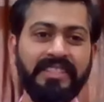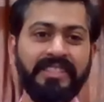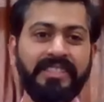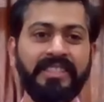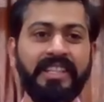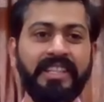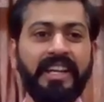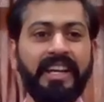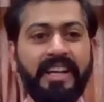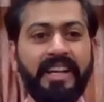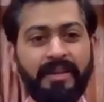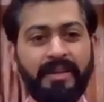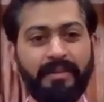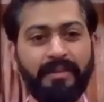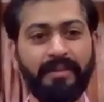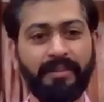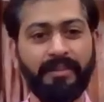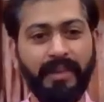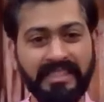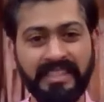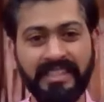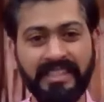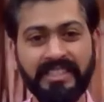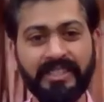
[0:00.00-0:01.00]
share
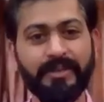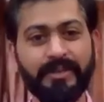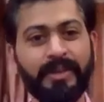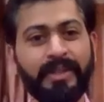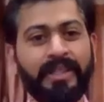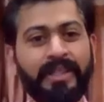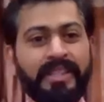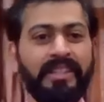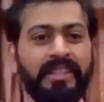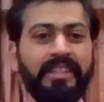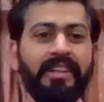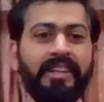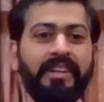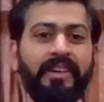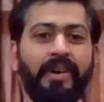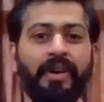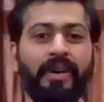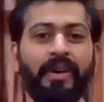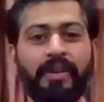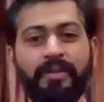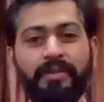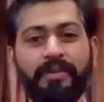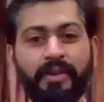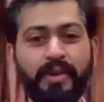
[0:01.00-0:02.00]
blessings with all